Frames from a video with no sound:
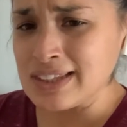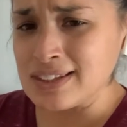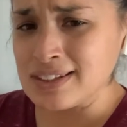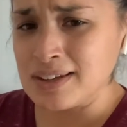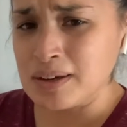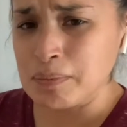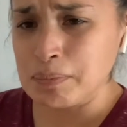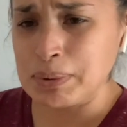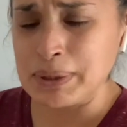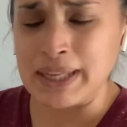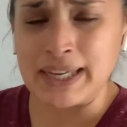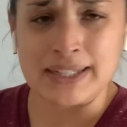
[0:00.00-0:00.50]

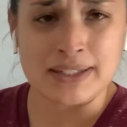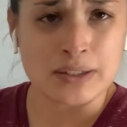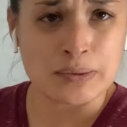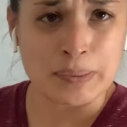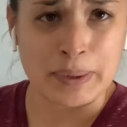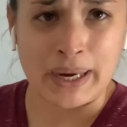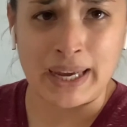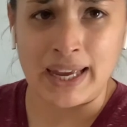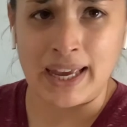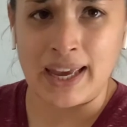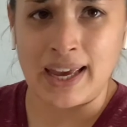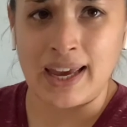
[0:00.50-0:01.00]
plant
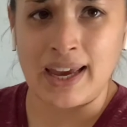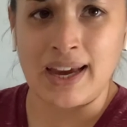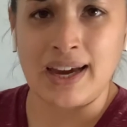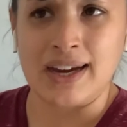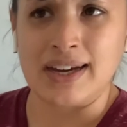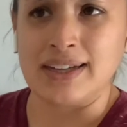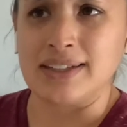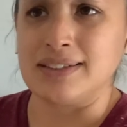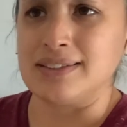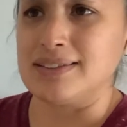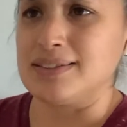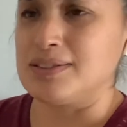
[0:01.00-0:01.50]
by
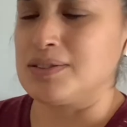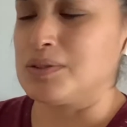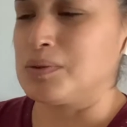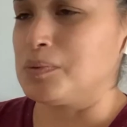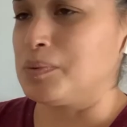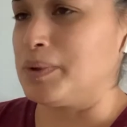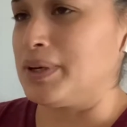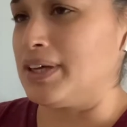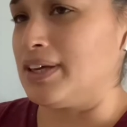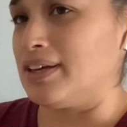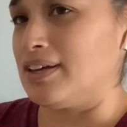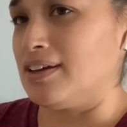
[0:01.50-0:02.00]
hand,
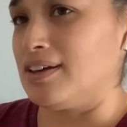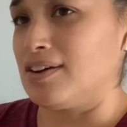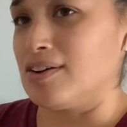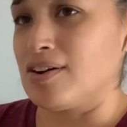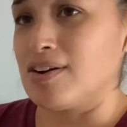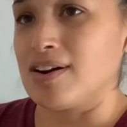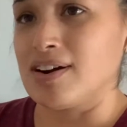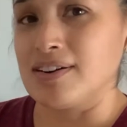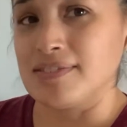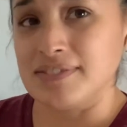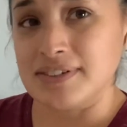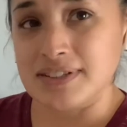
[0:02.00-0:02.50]
we
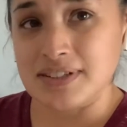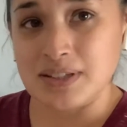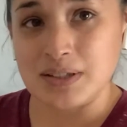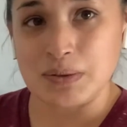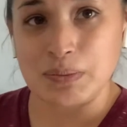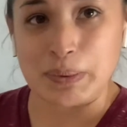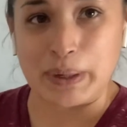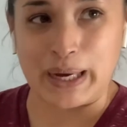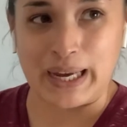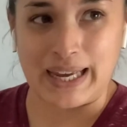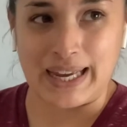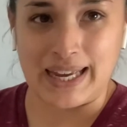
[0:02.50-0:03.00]
harvest
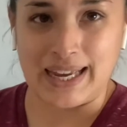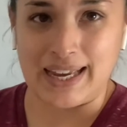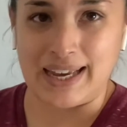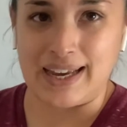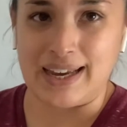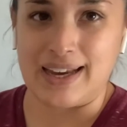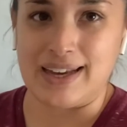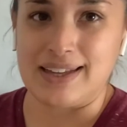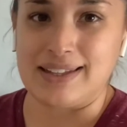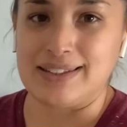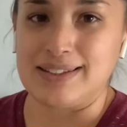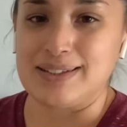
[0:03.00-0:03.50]
by
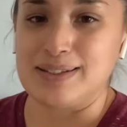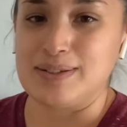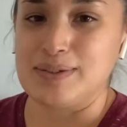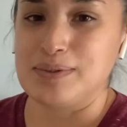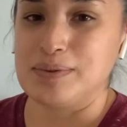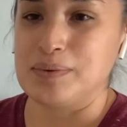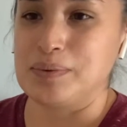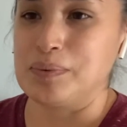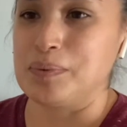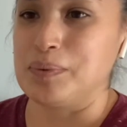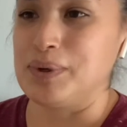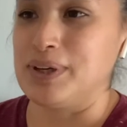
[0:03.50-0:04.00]
hand,
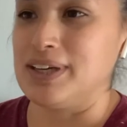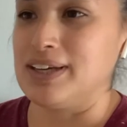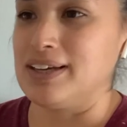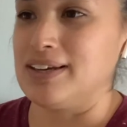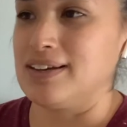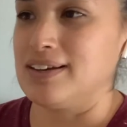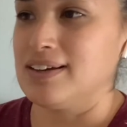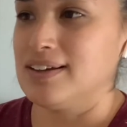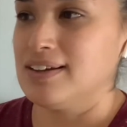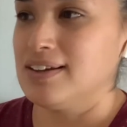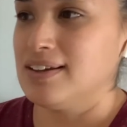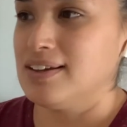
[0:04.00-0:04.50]
we
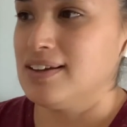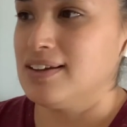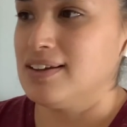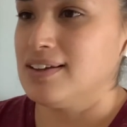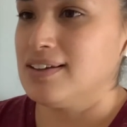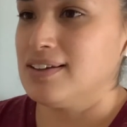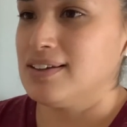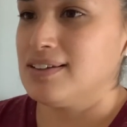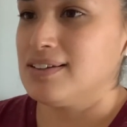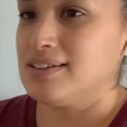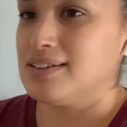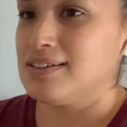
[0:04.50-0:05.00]

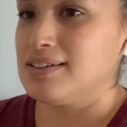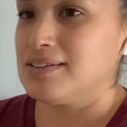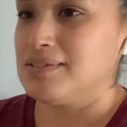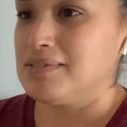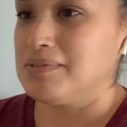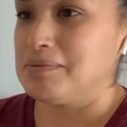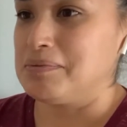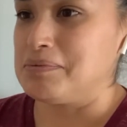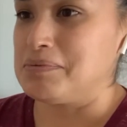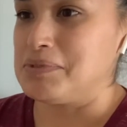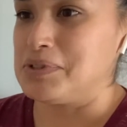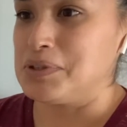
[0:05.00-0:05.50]

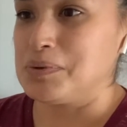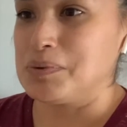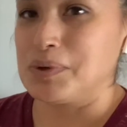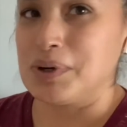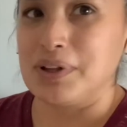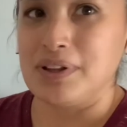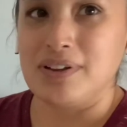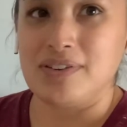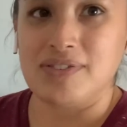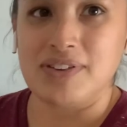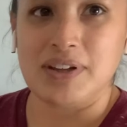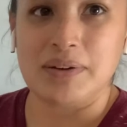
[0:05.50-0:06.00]
do
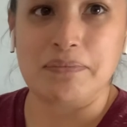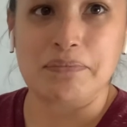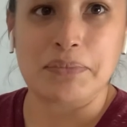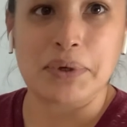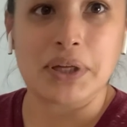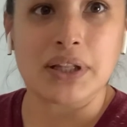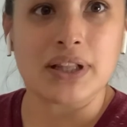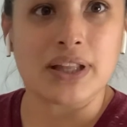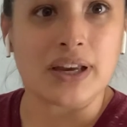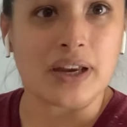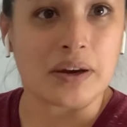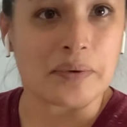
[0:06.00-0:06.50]
all of the
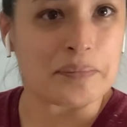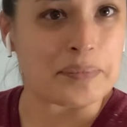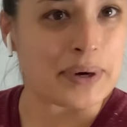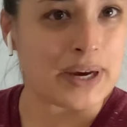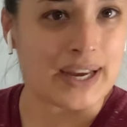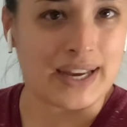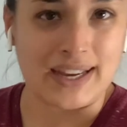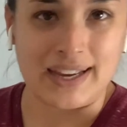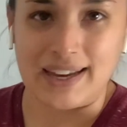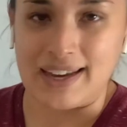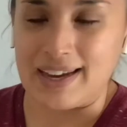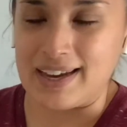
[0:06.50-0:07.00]
milling by
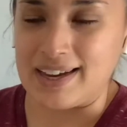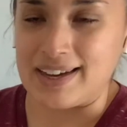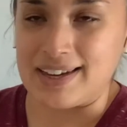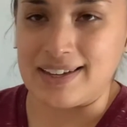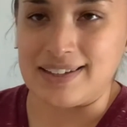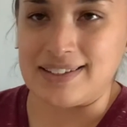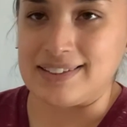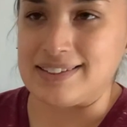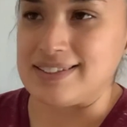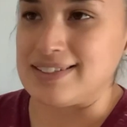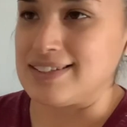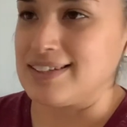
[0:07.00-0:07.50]

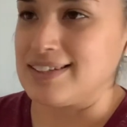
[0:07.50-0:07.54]
hand.